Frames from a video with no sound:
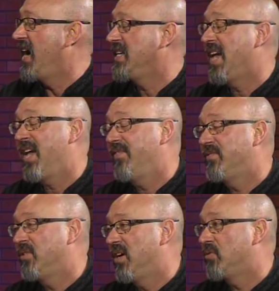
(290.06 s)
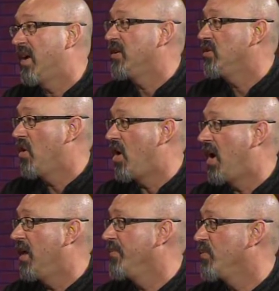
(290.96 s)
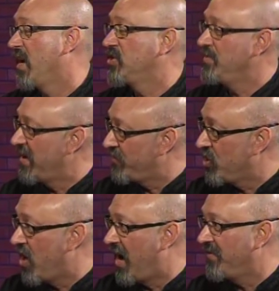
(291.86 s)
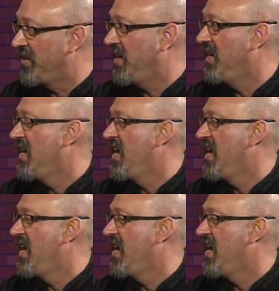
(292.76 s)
gave Greg a call. We actually met for coffee,